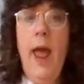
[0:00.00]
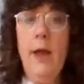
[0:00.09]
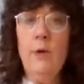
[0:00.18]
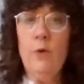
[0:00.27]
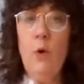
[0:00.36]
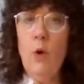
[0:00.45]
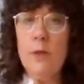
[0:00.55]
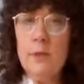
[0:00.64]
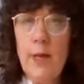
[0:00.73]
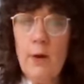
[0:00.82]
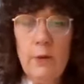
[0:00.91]
And of
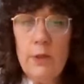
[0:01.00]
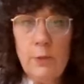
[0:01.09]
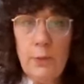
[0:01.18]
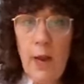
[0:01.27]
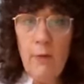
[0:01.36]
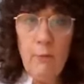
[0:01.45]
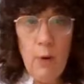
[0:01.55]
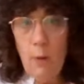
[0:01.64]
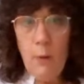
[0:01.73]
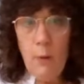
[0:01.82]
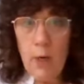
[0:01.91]
course, not only do we have
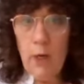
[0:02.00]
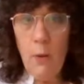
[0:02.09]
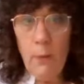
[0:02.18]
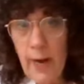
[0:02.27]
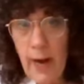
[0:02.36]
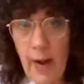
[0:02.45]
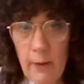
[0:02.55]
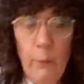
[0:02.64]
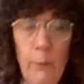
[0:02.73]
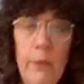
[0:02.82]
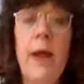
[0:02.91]
World War I going
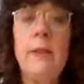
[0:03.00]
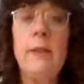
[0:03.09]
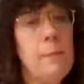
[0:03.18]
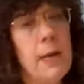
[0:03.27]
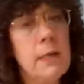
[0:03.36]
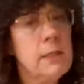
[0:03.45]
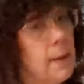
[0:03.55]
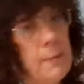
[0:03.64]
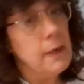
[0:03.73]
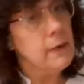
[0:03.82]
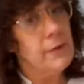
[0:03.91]
on, we've got the
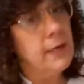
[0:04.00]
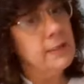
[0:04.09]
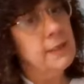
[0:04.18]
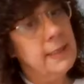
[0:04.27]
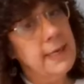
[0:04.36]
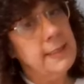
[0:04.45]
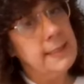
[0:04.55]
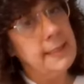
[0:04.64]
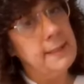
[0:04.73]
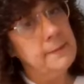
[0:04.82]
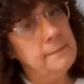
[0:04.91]
pandemic of
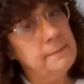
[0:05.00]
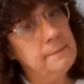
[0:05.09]
1918.